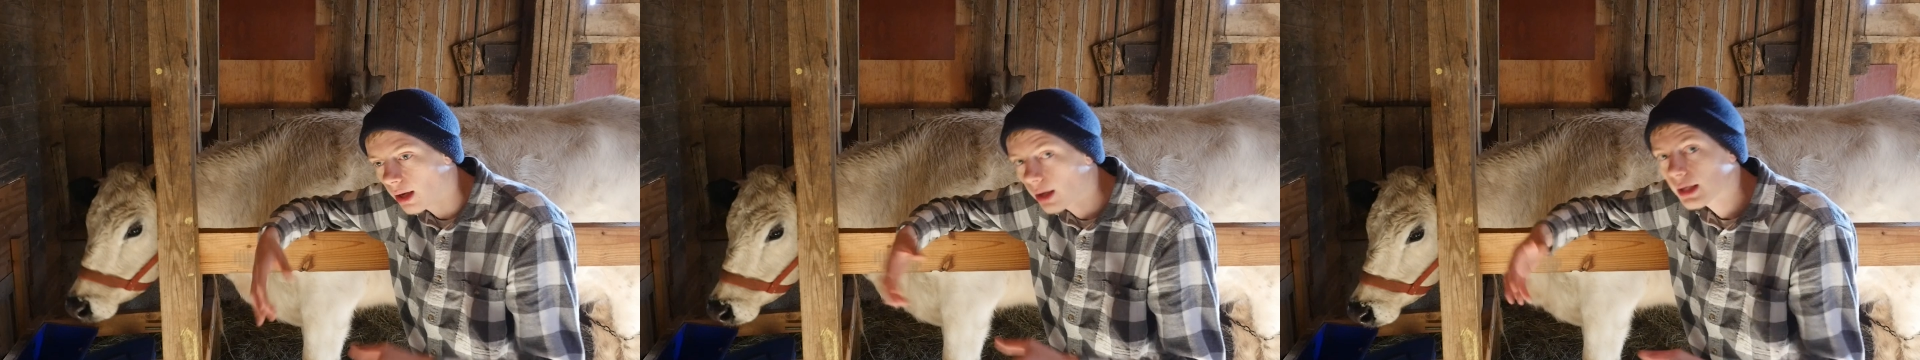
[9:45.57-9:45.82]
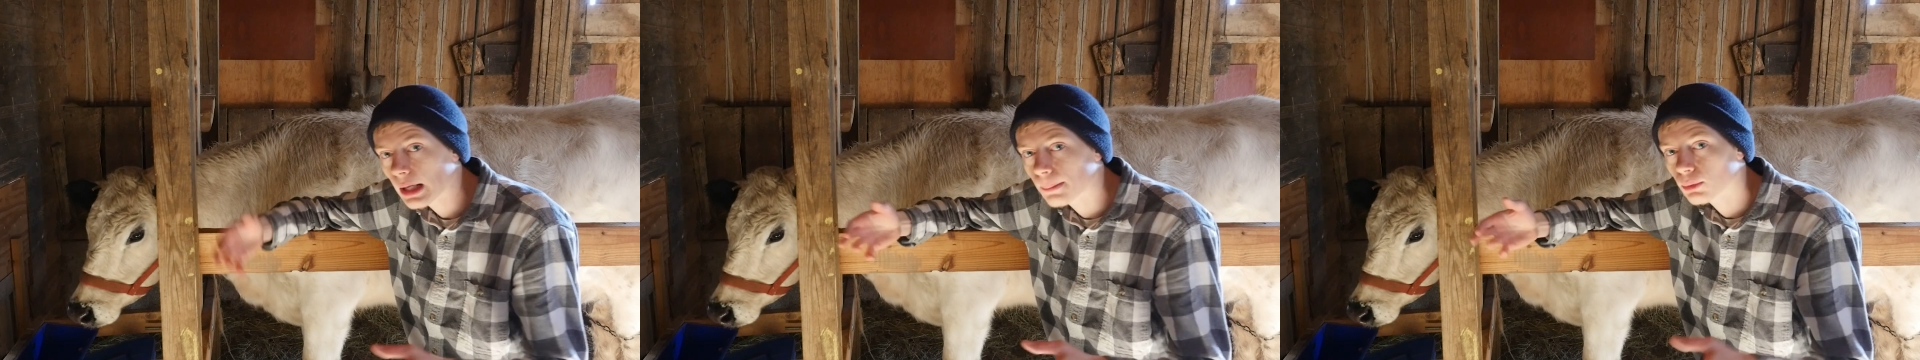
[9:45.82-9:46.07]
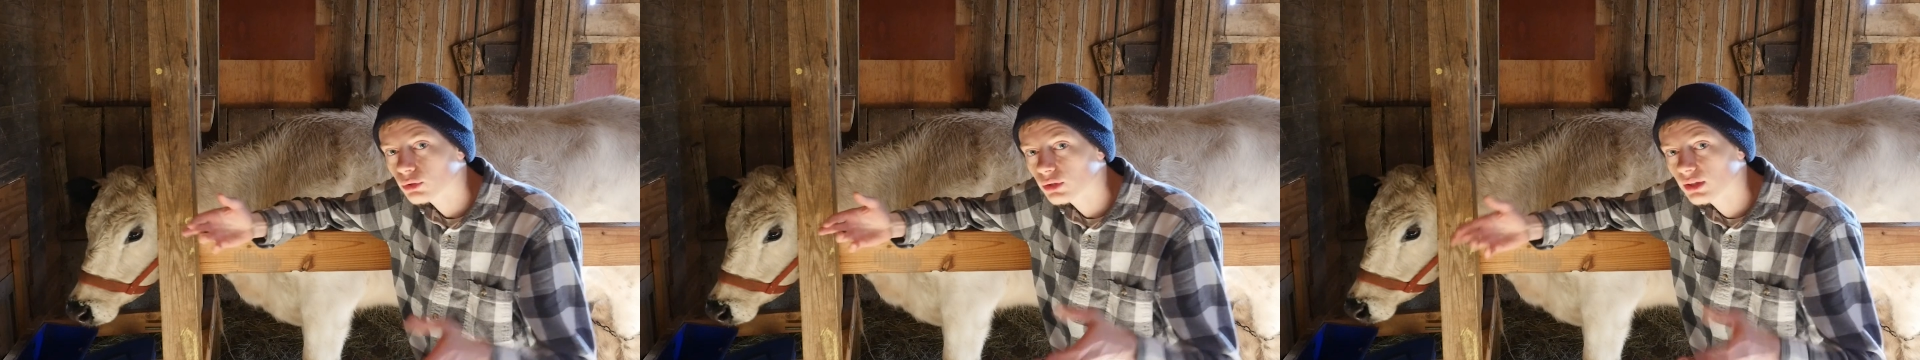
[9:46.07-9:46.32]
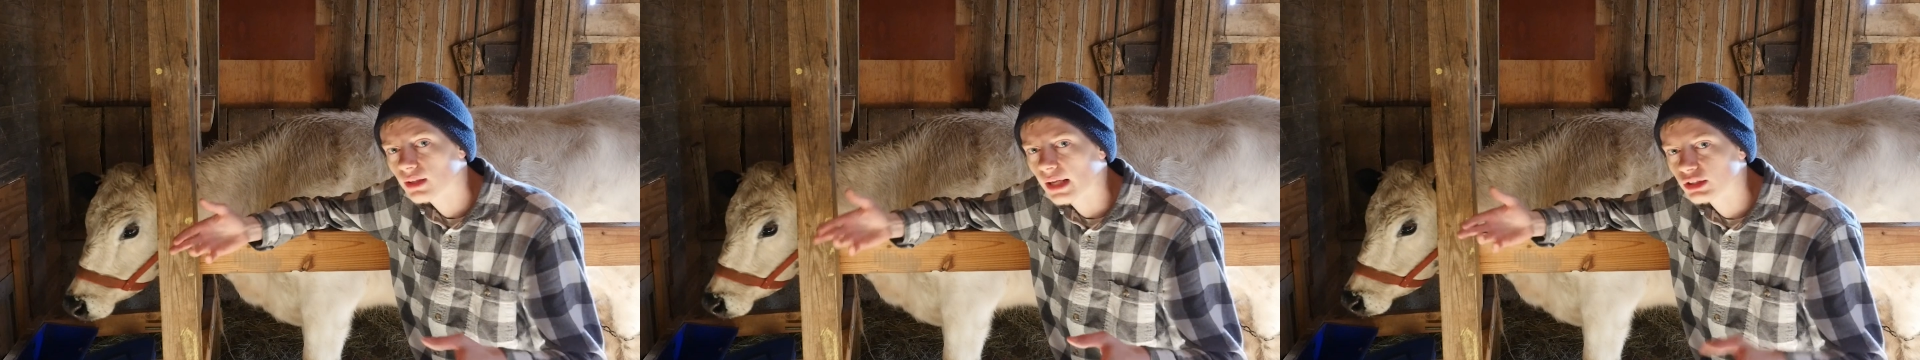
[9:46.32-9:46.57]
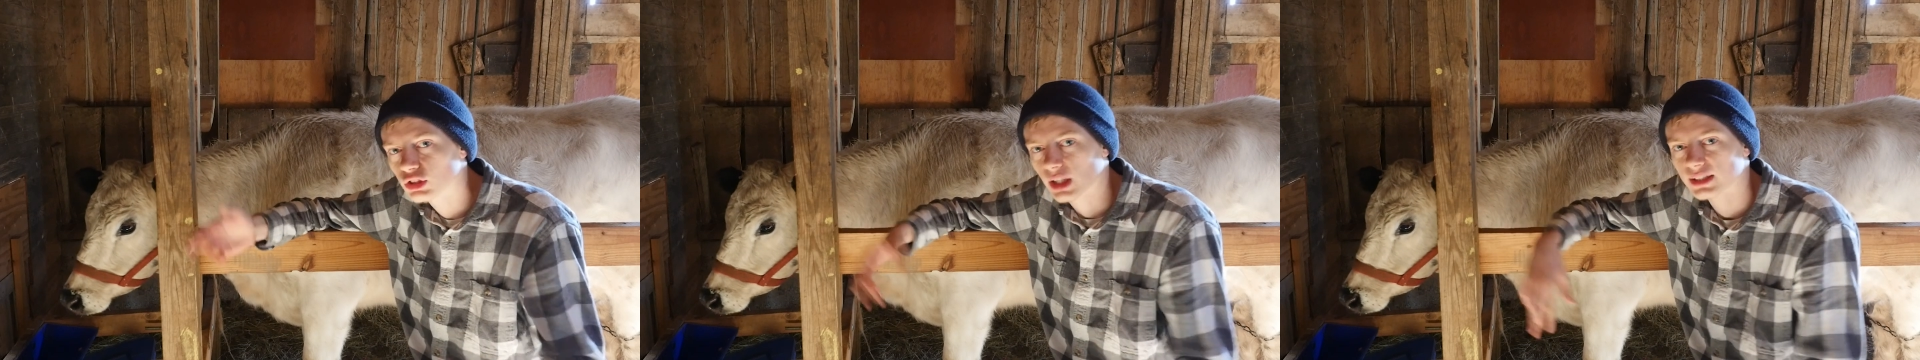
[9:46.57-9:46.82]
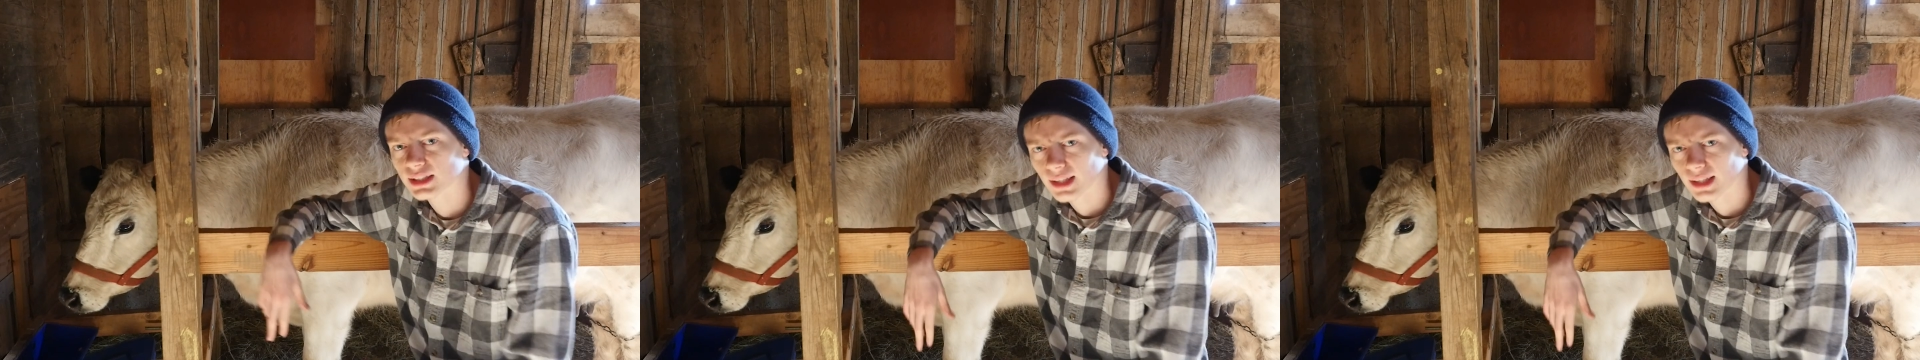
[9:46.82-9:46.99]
unable to digest